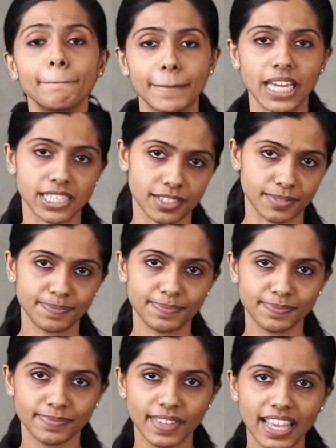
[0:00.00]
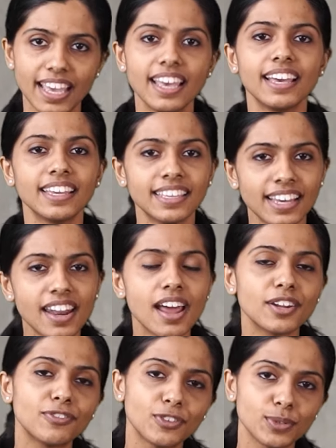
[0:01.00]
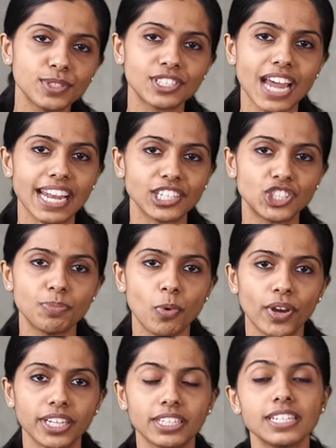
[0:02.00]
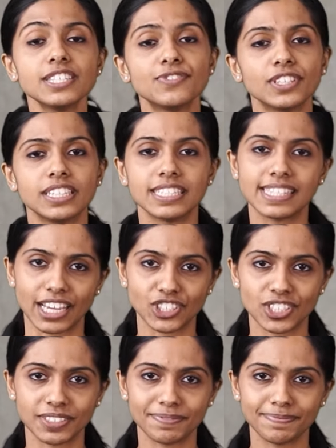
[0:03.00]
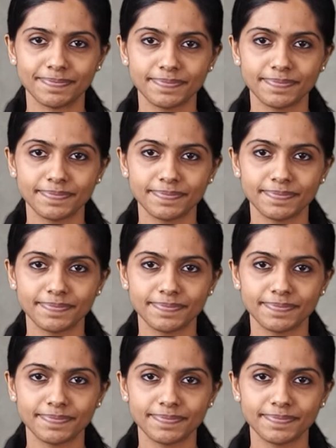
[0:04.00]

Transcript: better. Here are a few strategy pointers for this section.